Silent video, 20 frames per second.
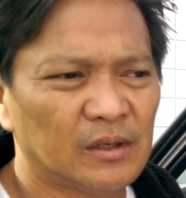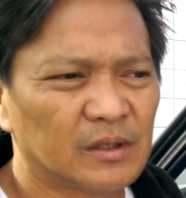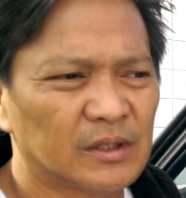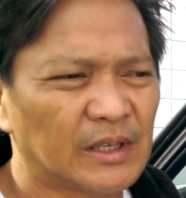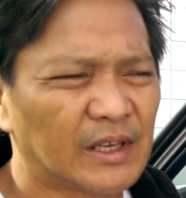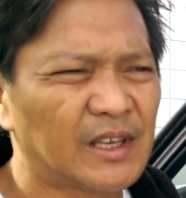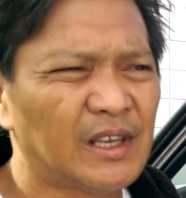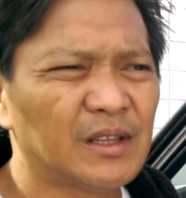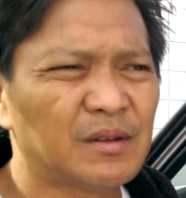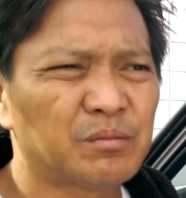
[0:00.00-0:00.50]

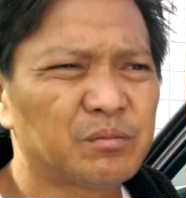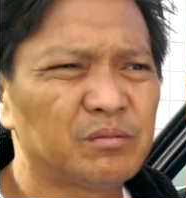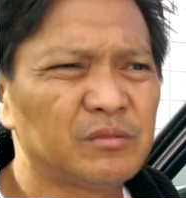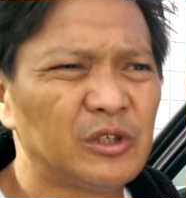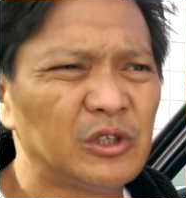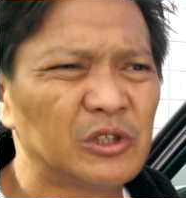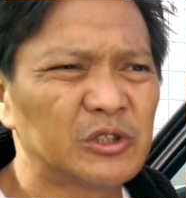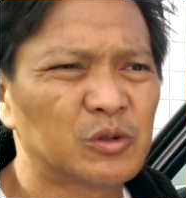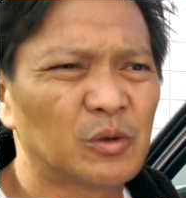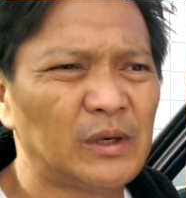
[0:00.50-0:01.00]
The kit
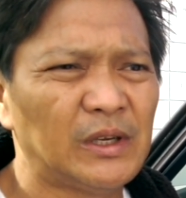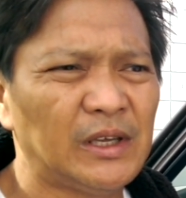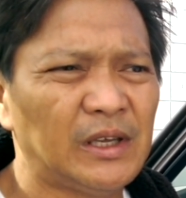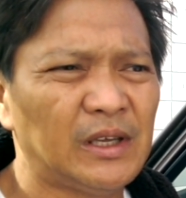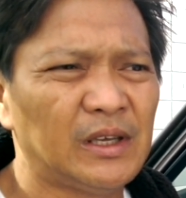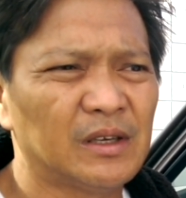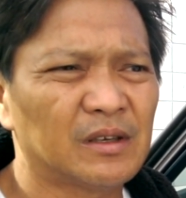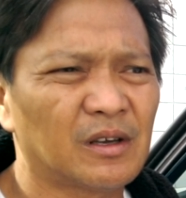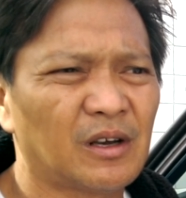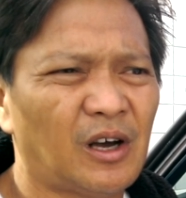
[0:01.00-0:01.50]

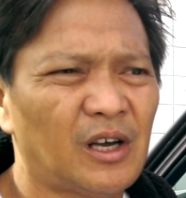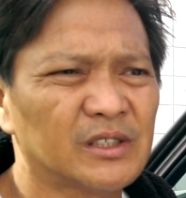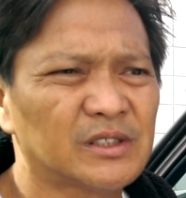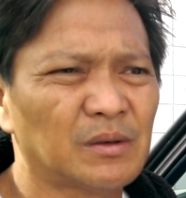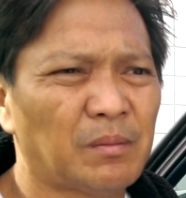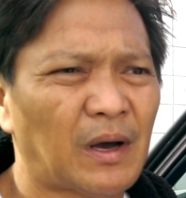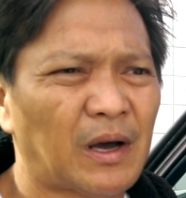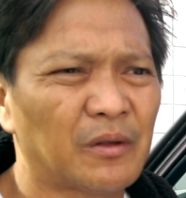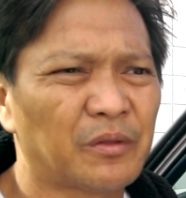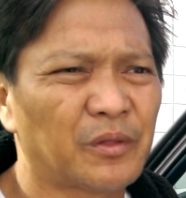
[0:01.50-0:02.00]
usually costs
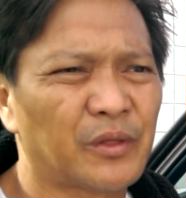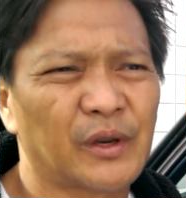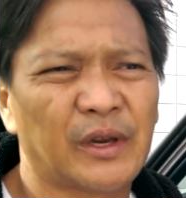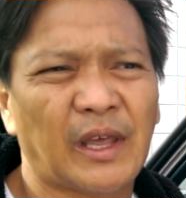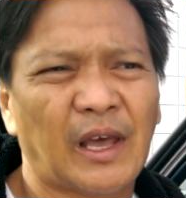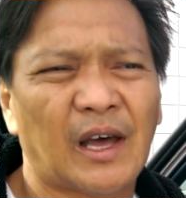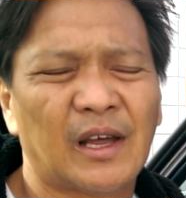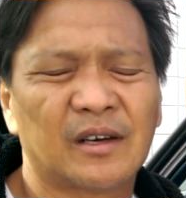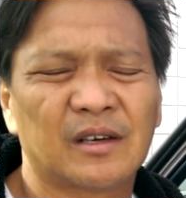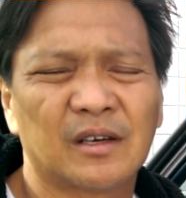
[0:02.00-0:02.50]
about
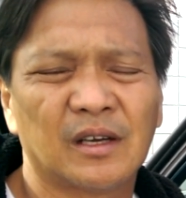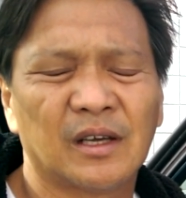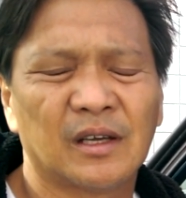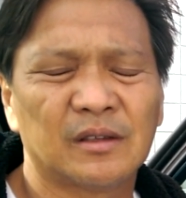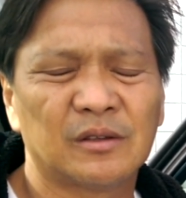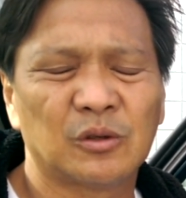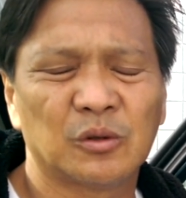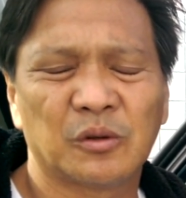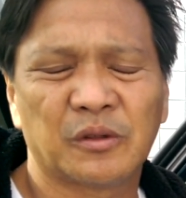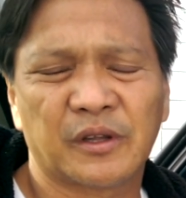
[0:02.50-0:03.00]

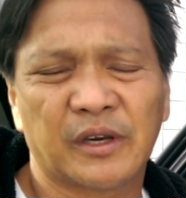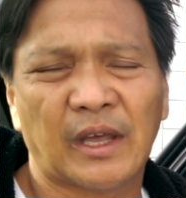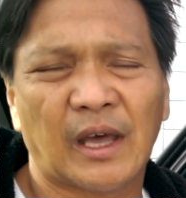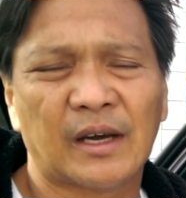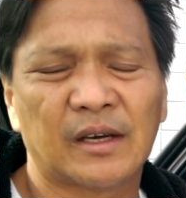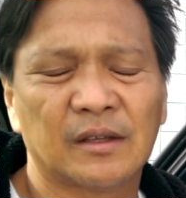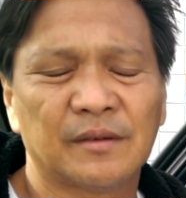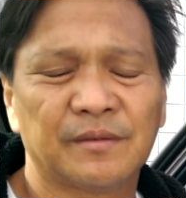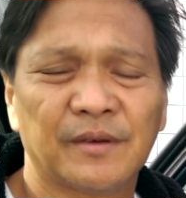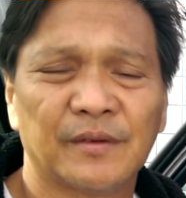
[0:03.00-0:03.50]
$300 to
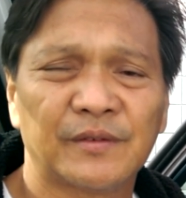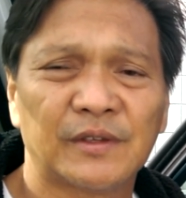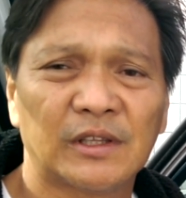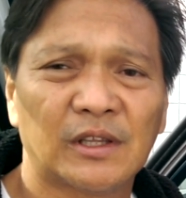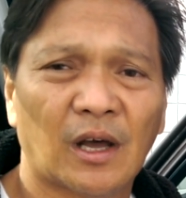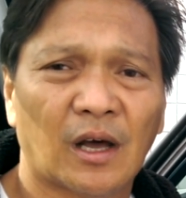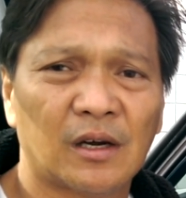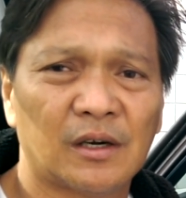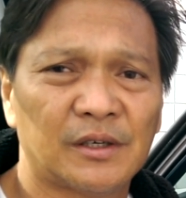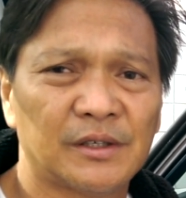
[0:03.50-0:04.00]

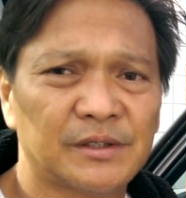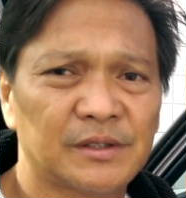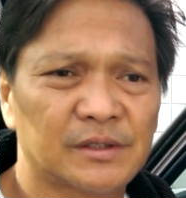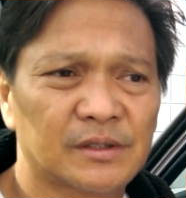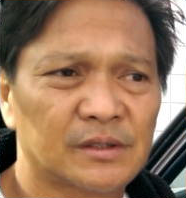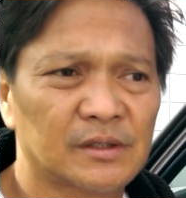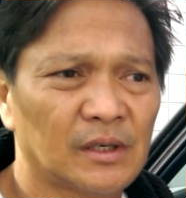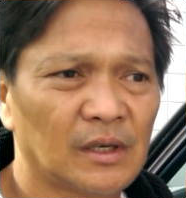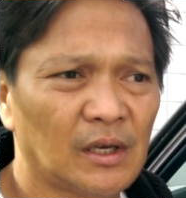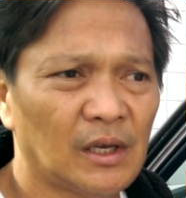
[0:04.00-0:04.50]

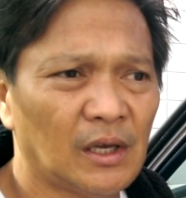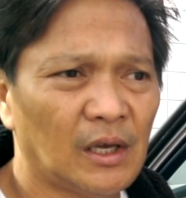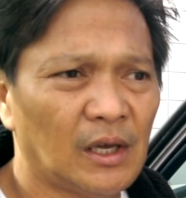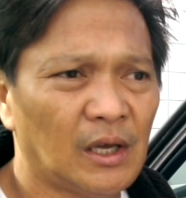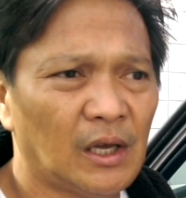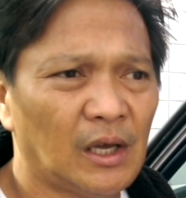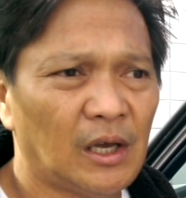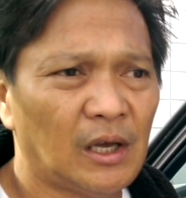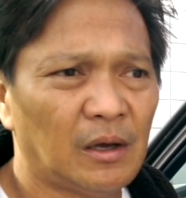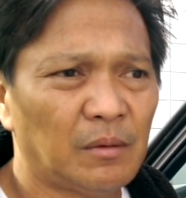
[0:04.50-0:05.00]
$350,
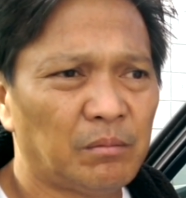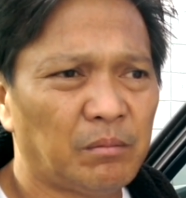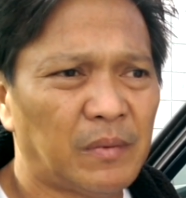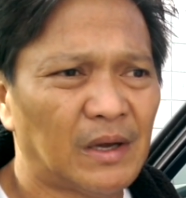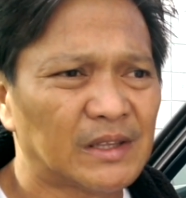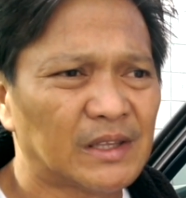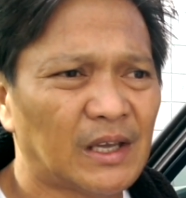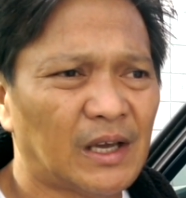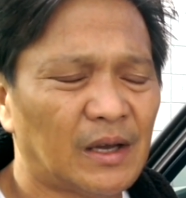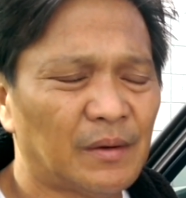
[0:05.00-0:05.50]

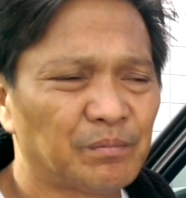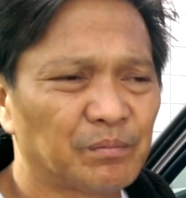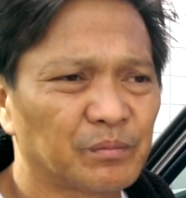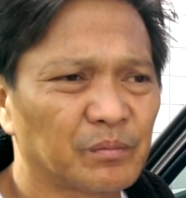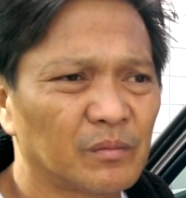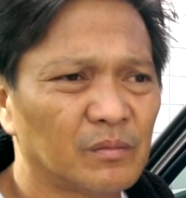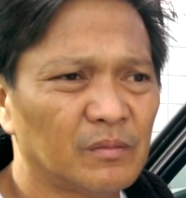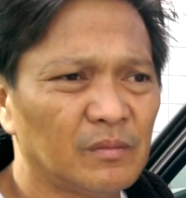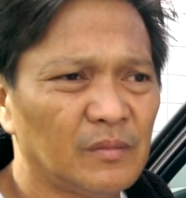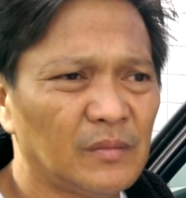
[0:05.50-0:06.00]
but
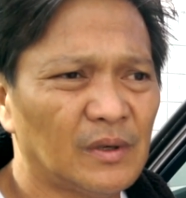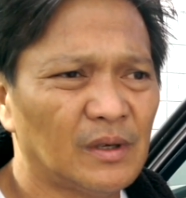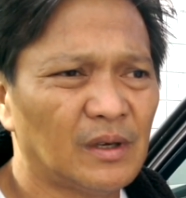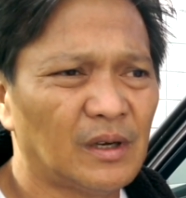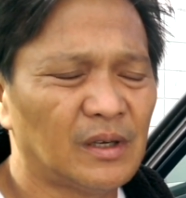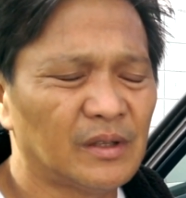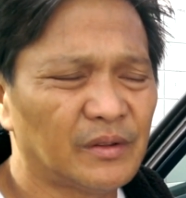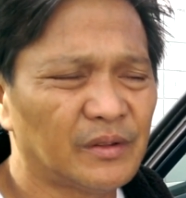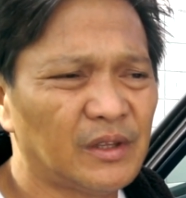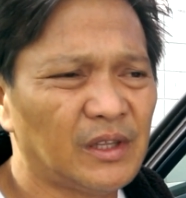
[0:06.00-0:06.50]

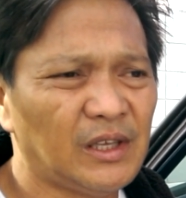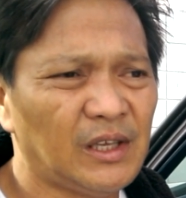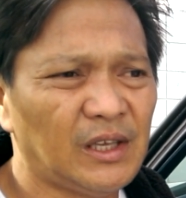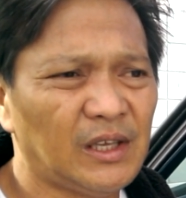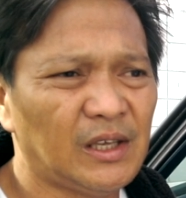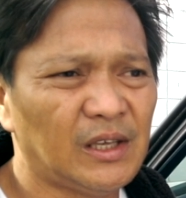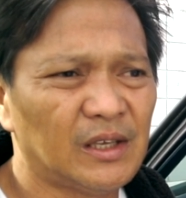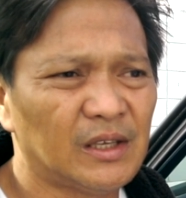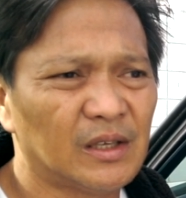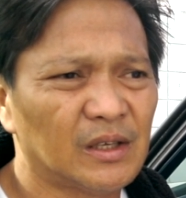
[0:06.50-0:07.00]

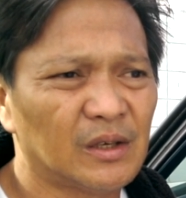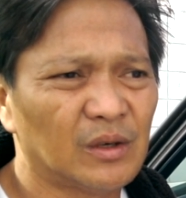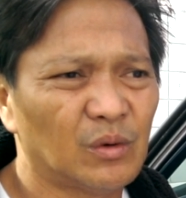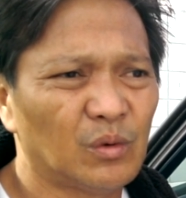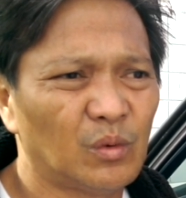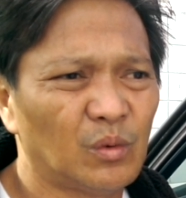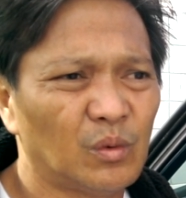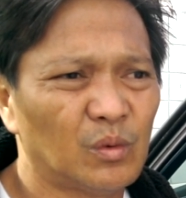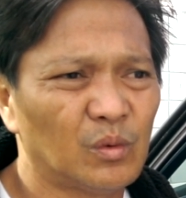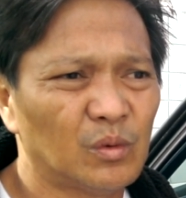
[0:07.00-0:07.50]
the
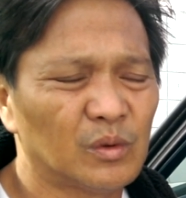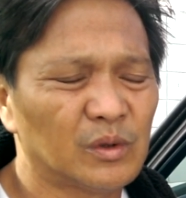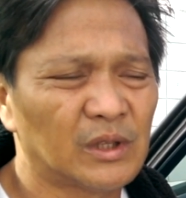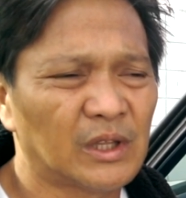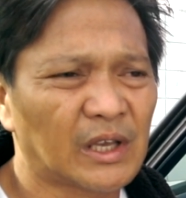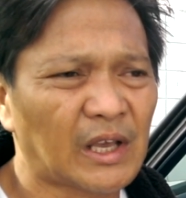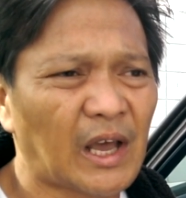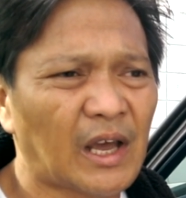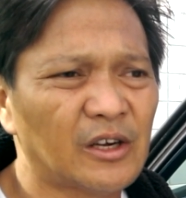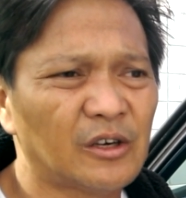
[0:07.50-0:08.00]

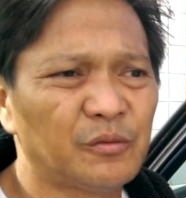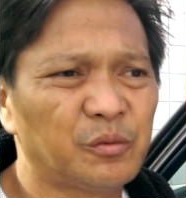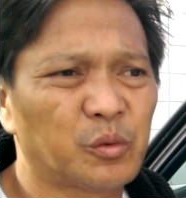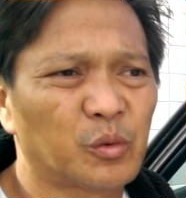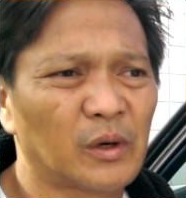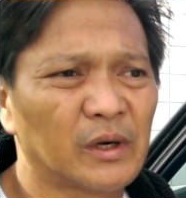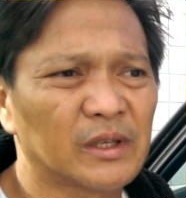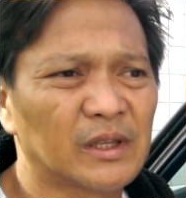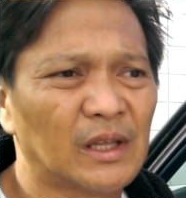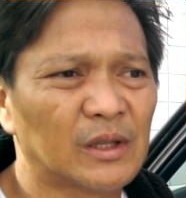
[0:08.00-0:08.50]
the kind of
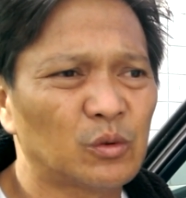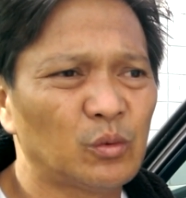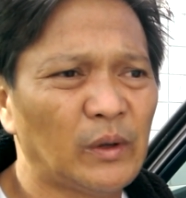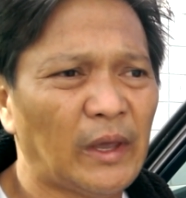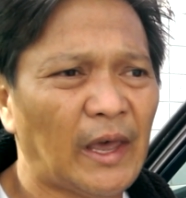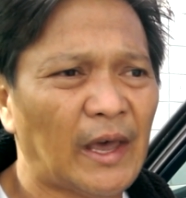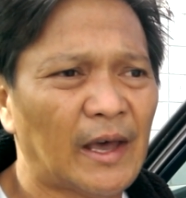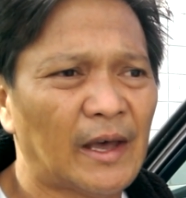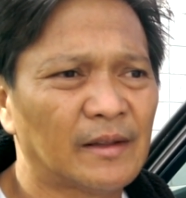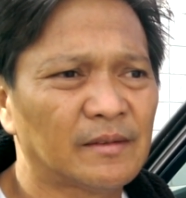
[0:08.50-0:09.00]
work that we
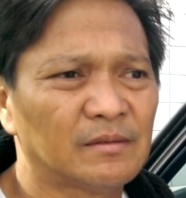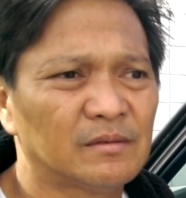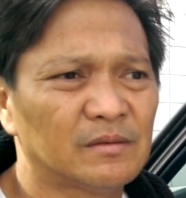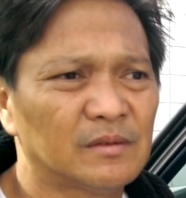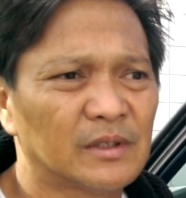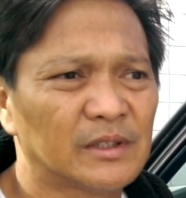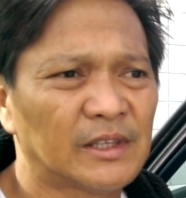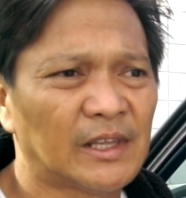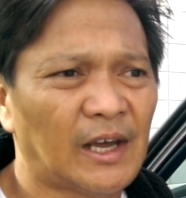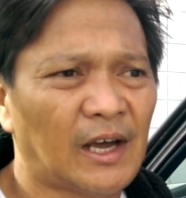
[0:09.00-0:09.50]
had
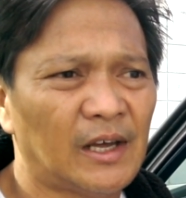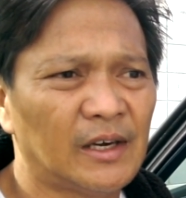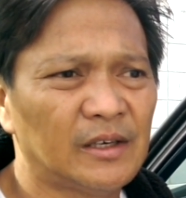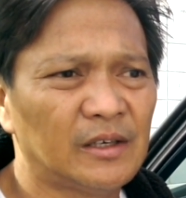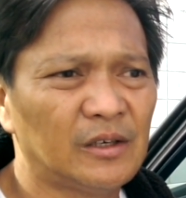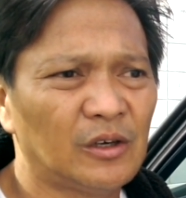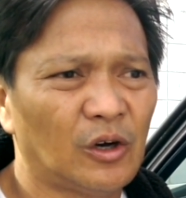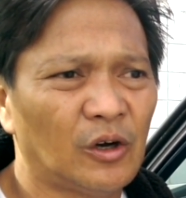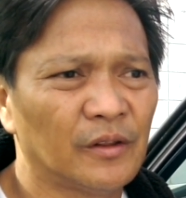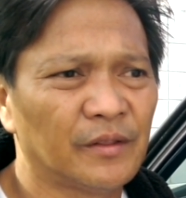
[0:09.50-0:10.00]

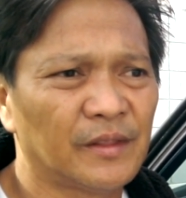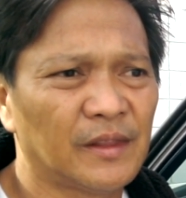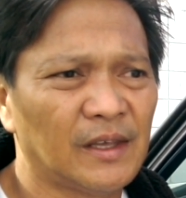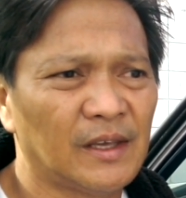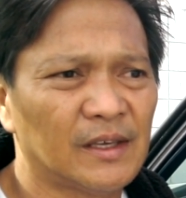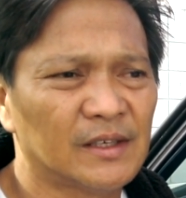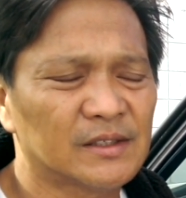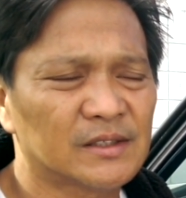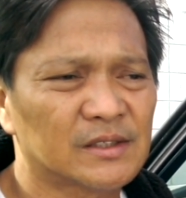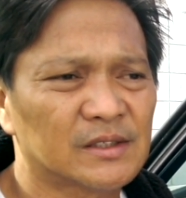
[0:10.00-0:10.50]
done on
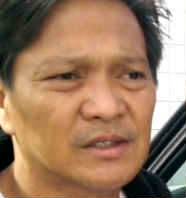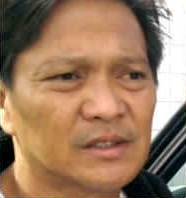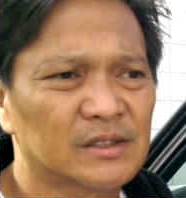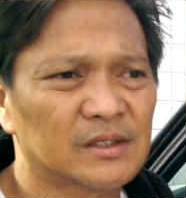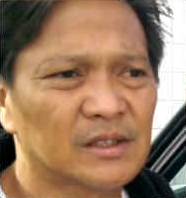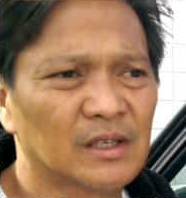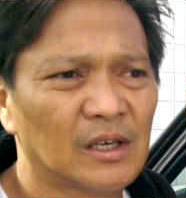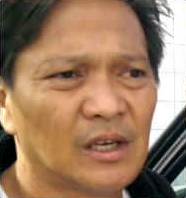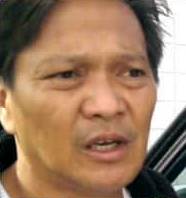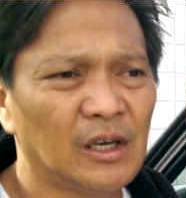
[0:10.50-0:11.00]

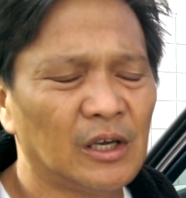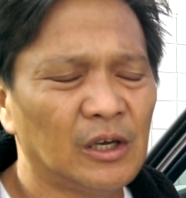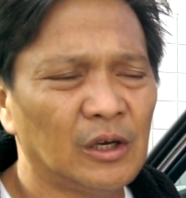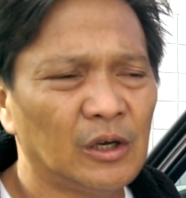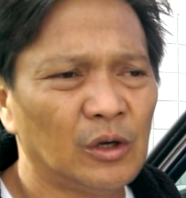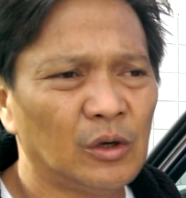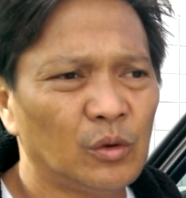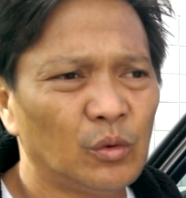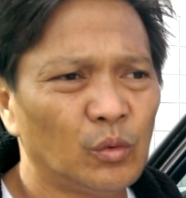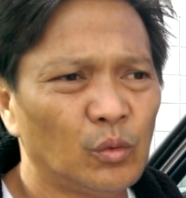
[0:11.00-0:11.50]
this
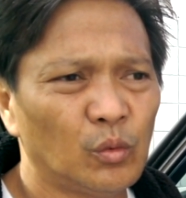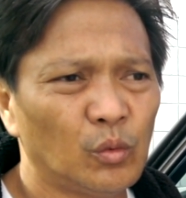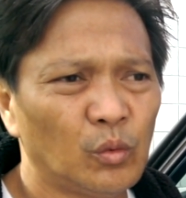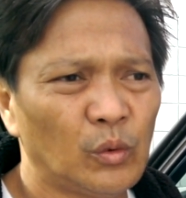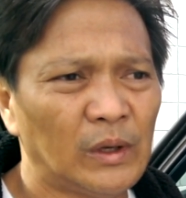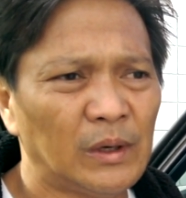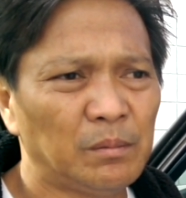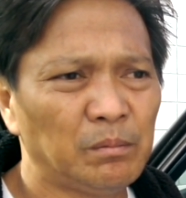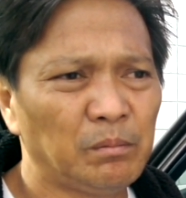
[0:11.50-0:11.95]
will